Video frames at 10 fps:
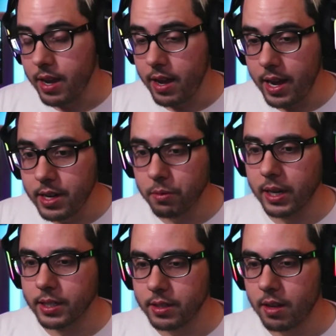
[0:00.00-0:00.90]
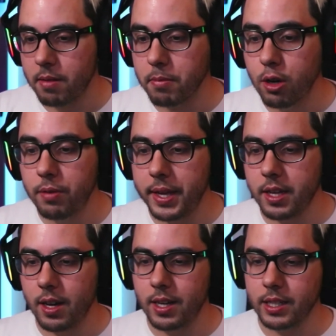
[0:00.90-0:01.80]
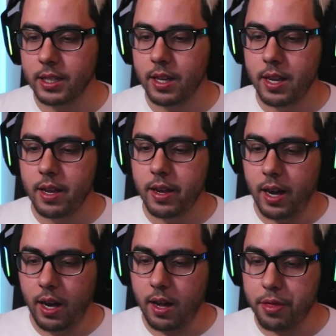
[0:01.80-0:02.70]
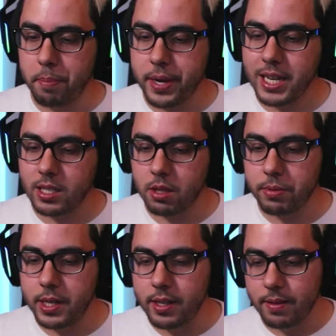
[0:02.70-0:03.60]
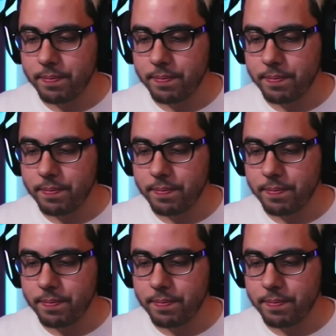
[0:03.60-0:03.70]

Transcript: Anyways, moving on. The PS3